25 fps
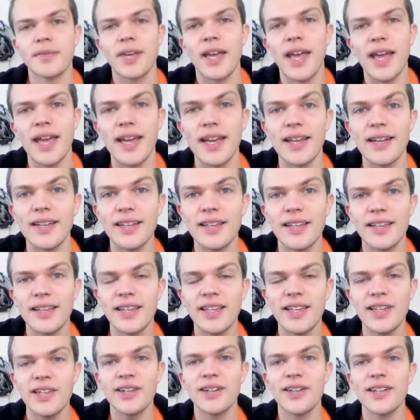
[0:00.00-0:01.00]
And
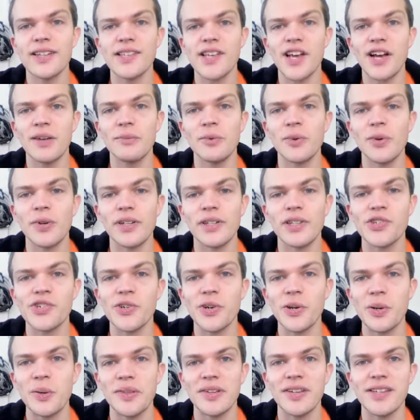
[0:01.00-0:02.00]
here is how I'm going to
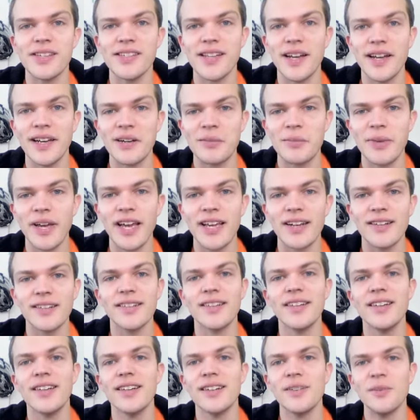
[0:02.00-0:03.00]
show you that he's not your man
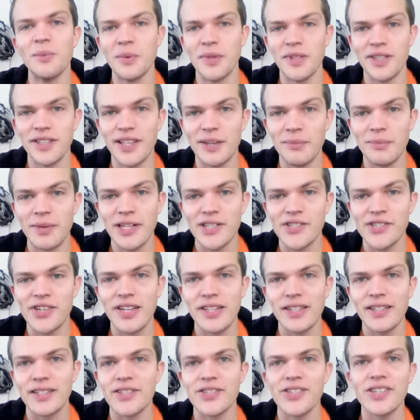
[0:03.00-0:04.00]
with the Glenn Beck
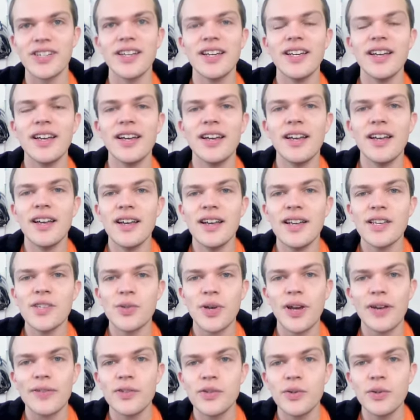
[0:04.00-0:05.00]
Challenge.
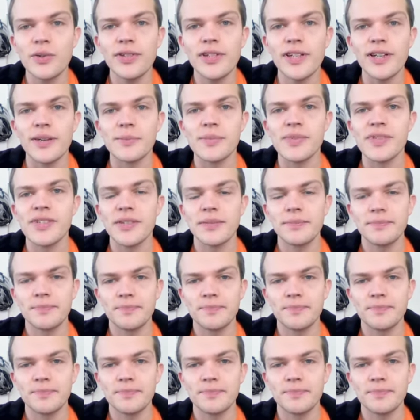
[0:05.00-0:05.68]
So I have two clips.